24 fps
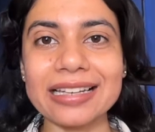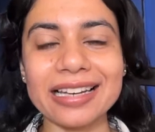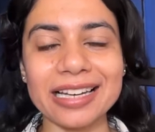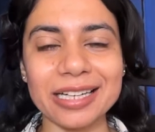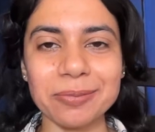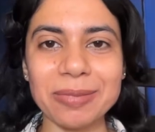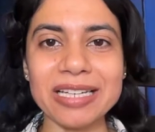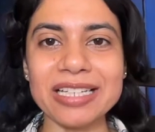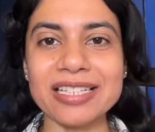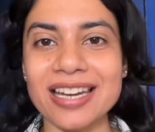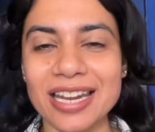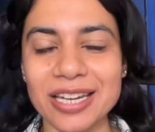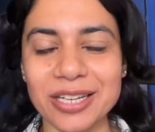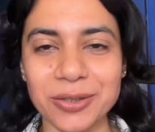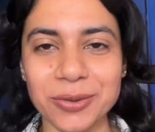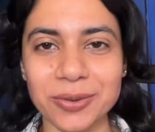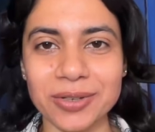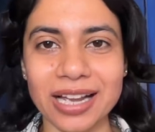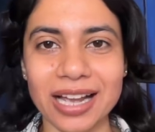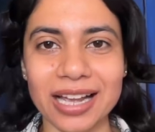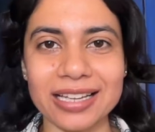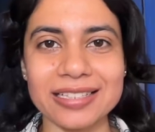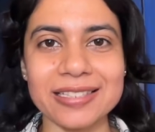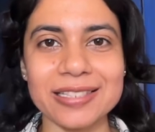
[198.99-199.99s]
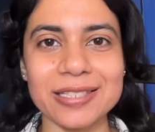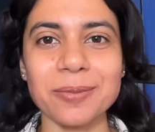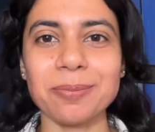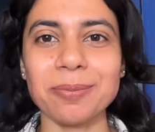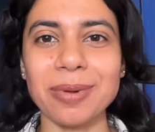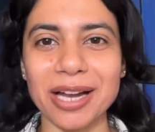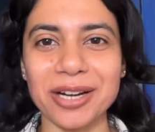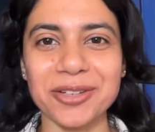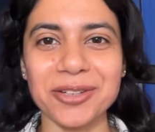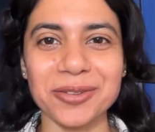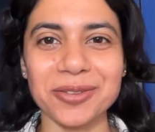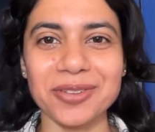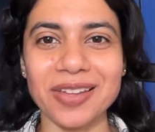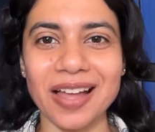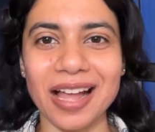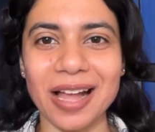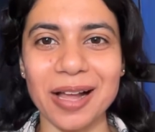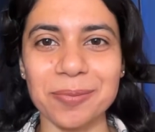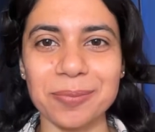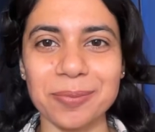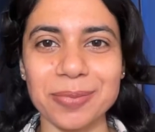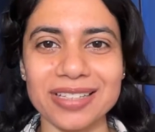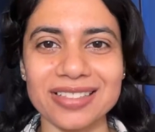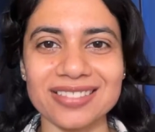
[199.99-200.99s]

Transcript: Let me take you guys back to the app.